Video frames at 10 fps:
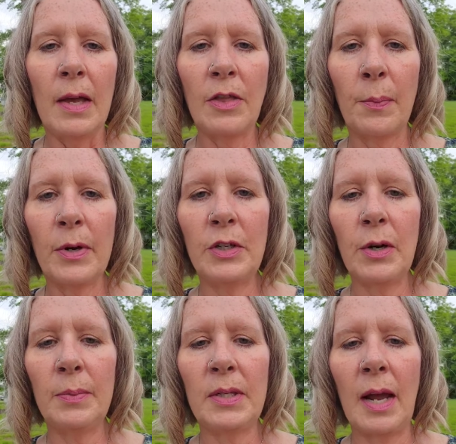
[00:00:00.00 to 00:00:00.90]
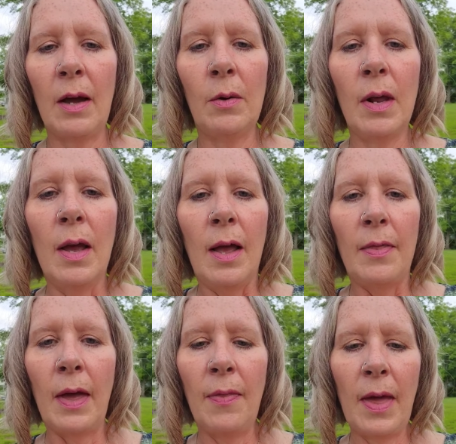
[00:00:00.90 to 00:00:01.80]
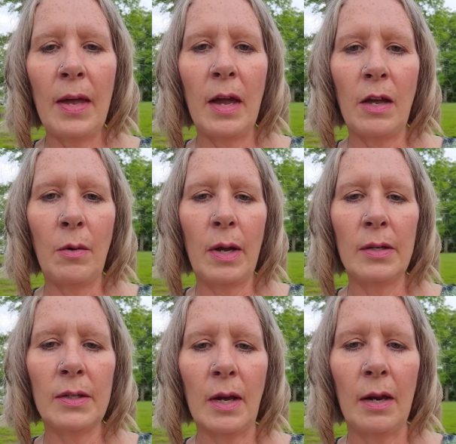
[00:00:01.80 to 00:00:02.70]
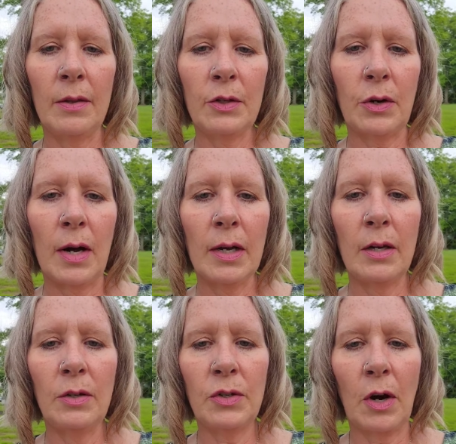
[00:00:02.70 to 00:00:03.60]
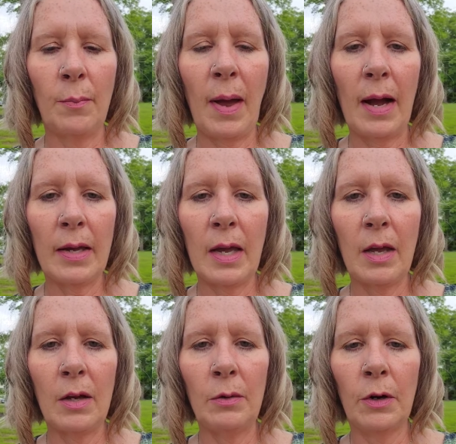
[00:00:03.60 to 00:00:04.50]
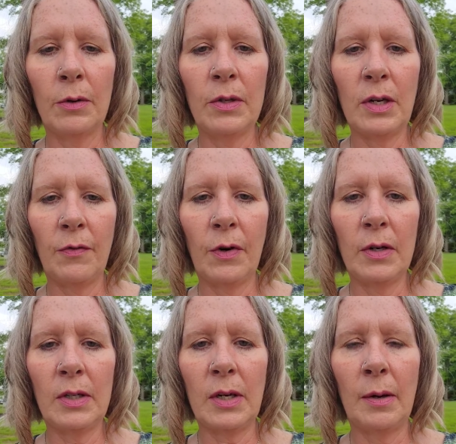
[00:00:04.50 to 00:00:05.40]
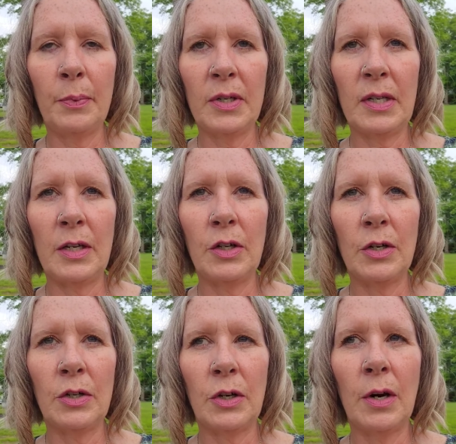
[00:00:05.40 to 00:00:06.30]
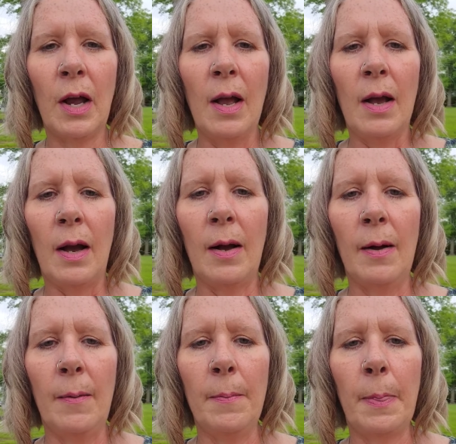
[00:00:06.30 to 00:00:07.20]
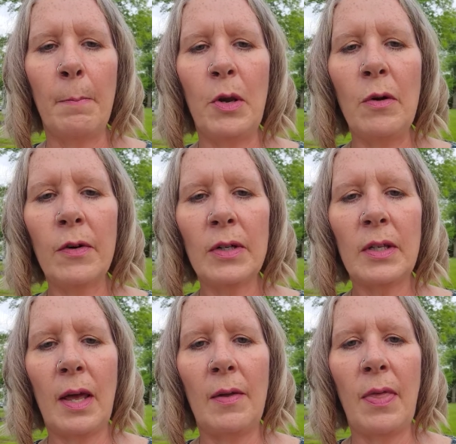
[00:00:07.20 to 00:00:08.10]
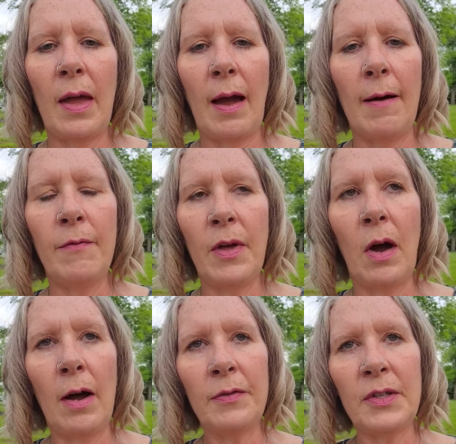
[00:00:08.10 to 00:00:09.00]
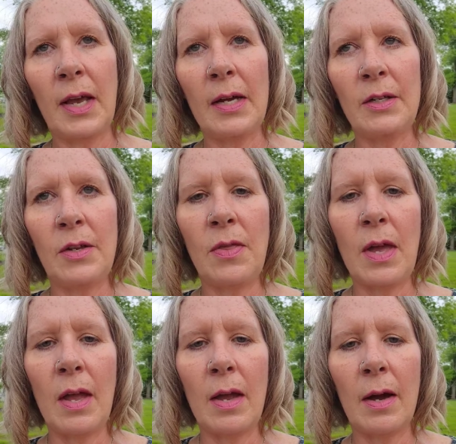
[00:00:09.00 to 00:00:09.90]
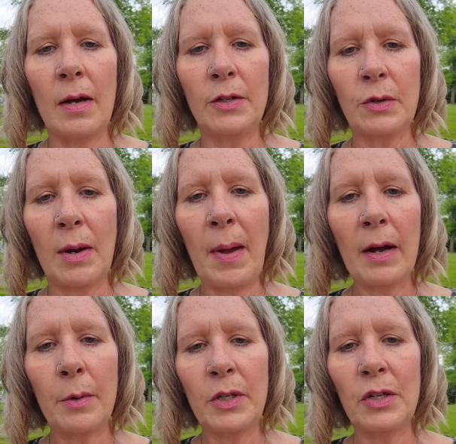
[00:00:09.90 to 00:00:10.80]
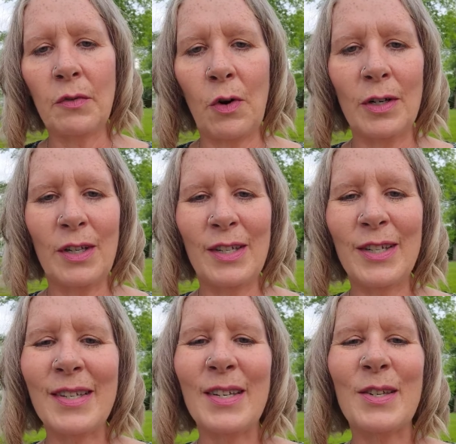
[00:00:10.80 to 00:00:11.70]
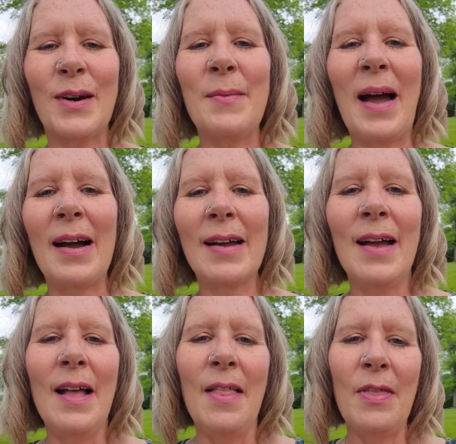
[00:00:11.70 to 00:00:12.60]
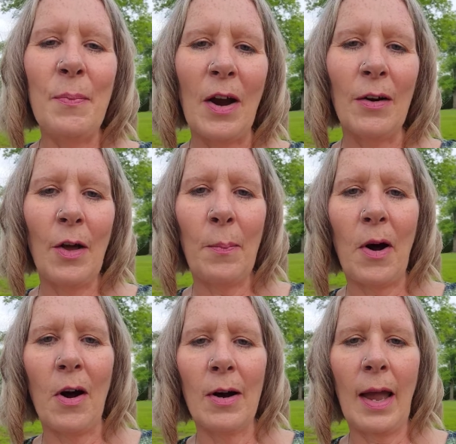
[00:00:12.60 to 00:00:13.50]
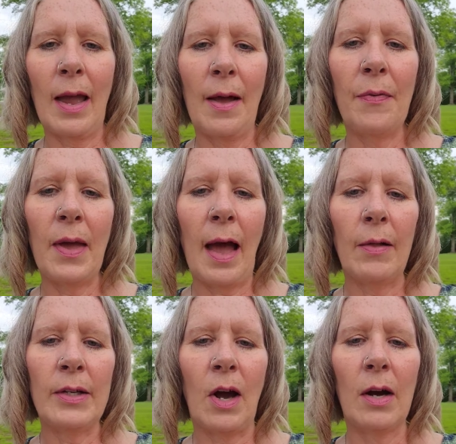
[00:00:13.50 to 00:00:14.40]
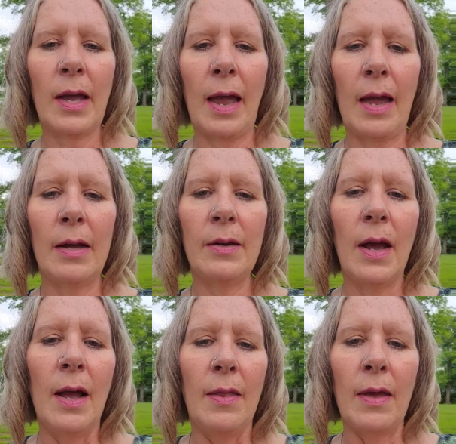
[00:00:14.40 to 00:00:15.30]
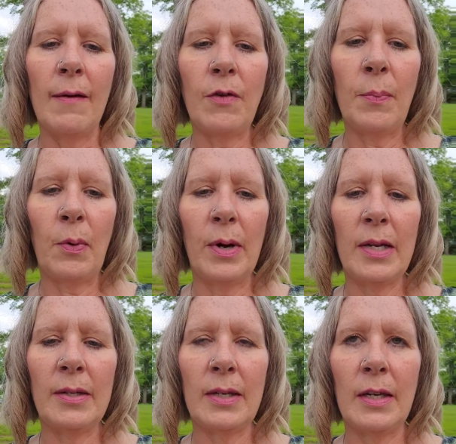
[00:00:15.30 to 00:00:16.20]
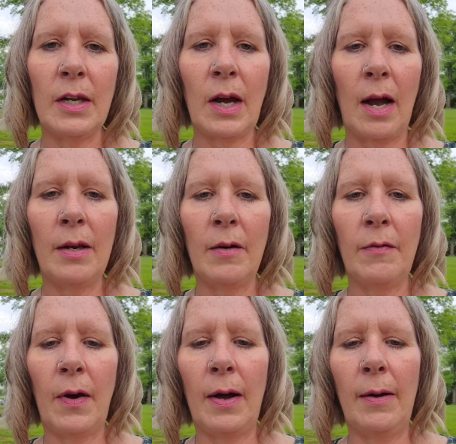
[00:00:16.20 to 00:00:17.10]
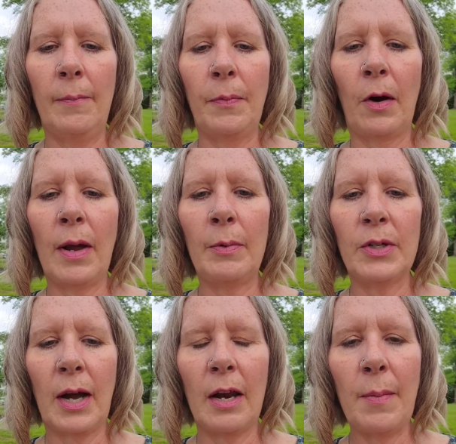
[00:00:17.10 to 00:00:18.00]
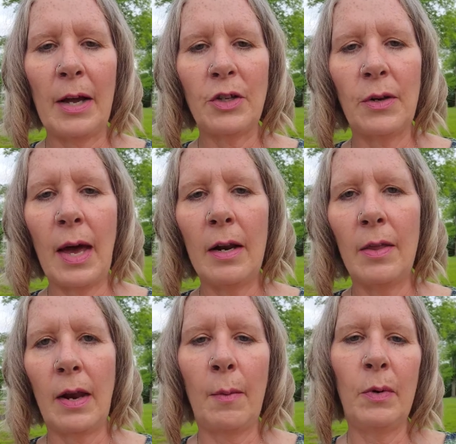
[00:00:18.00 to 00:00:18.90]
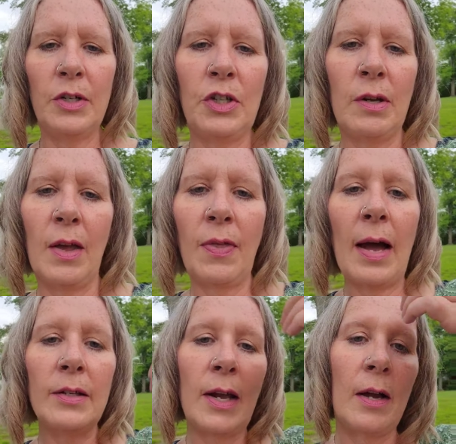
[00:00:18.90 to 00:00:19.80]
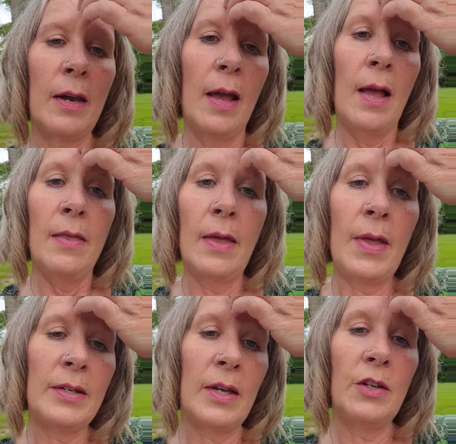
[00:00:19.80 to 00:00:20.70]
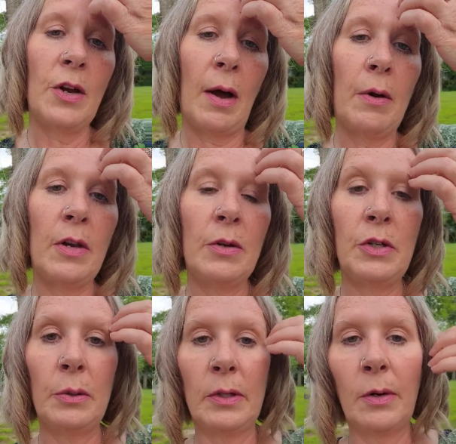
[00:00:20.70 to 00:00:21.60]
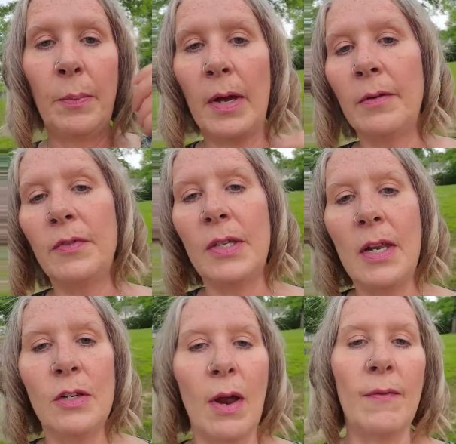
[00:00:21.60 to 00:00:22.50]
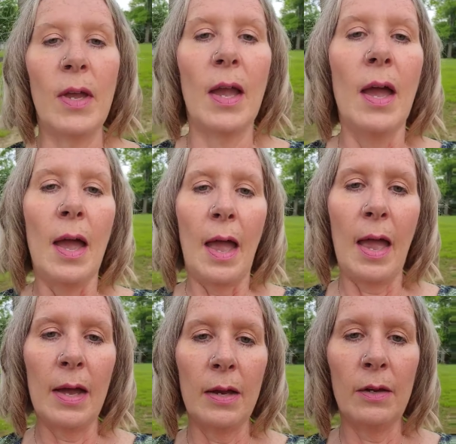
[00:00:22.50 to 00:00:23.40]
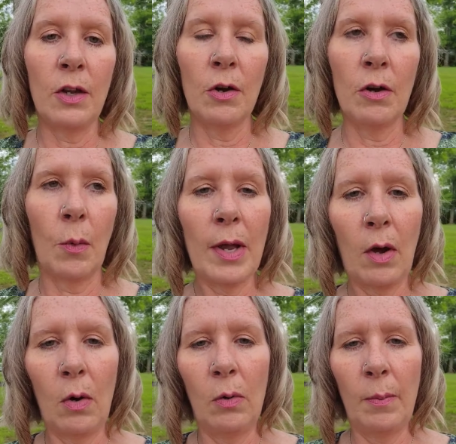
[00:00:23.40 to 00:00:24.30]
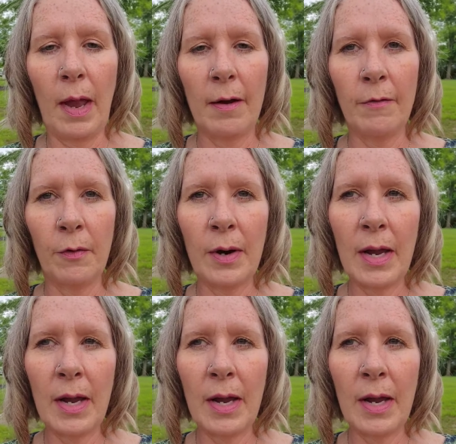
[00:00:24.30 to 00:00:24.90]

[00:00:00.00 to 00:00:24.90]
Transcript: get the pre-trips down, then they get you inside of the truck and you start backing. You learn the different procedures or maneuvers that they have: the offset, the straight back, which of course is just a straight back, the parallel park, and the alley dock. And they give you points, and you kind of are able to kind of master that. And then once you get that done, then they send you out and you do a little bit of city driving. And you're going home or